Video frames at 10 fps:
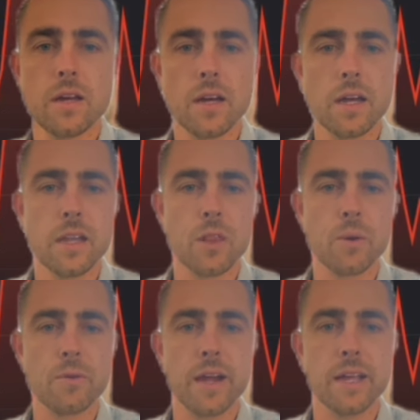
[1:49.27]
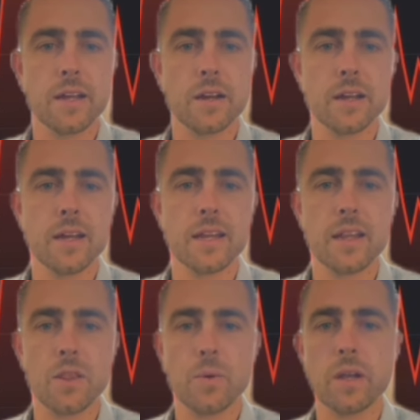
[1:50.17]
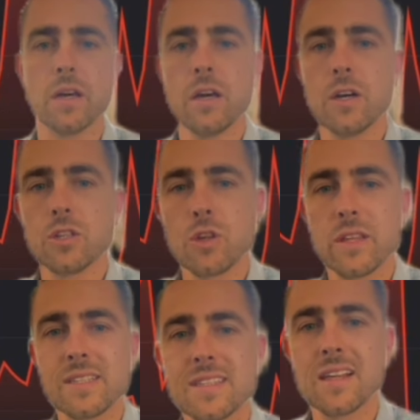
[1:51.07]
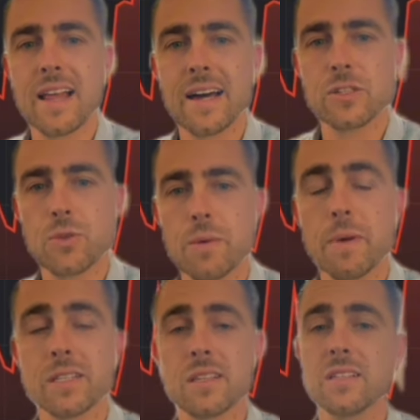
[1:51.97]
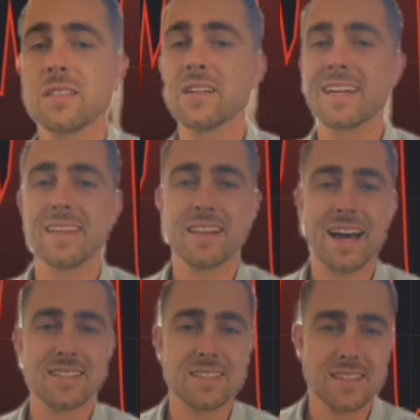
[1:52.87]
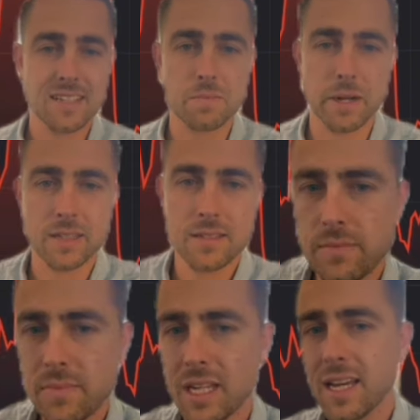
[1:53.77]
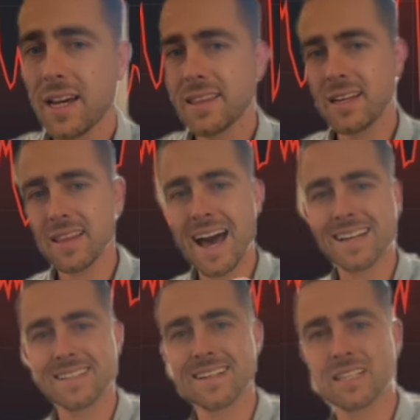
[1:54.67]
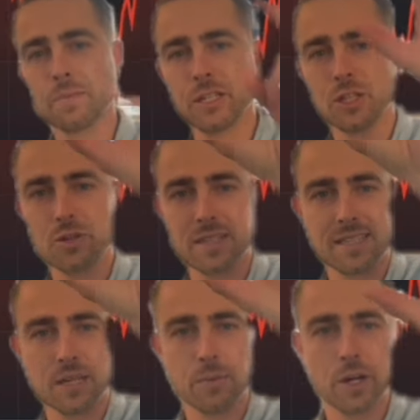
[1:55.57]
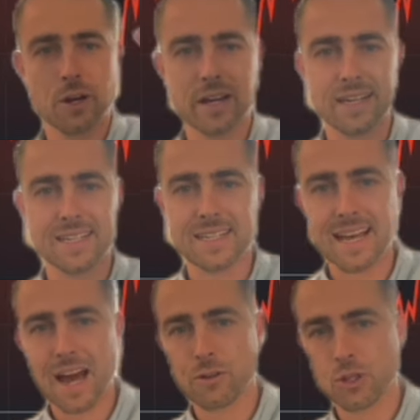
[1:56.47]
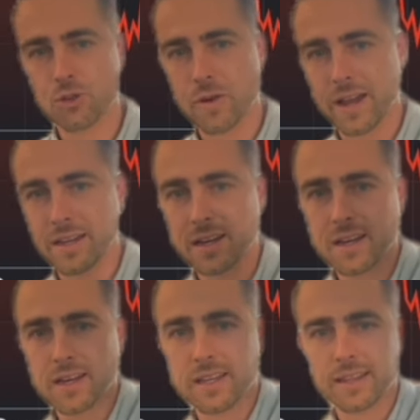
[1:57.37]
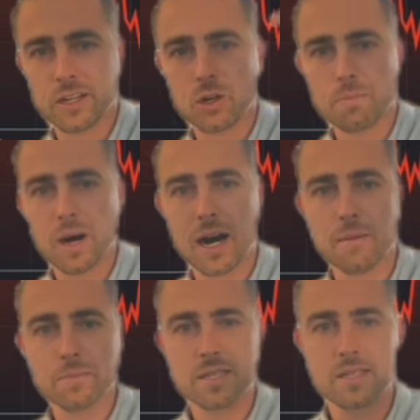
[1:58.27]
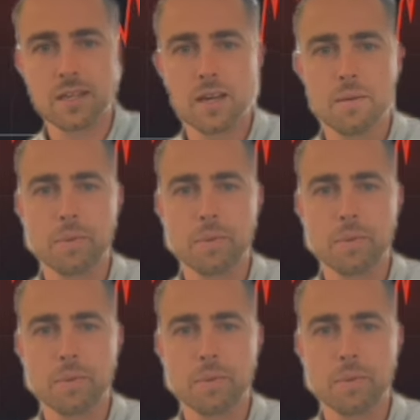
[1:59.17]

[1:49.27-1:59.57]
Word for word: another one right here, and another one. So this is the last 3 months. Let's look at the last 6 months. The last 6 months, you can see we are in a downtrend. Little pumps, but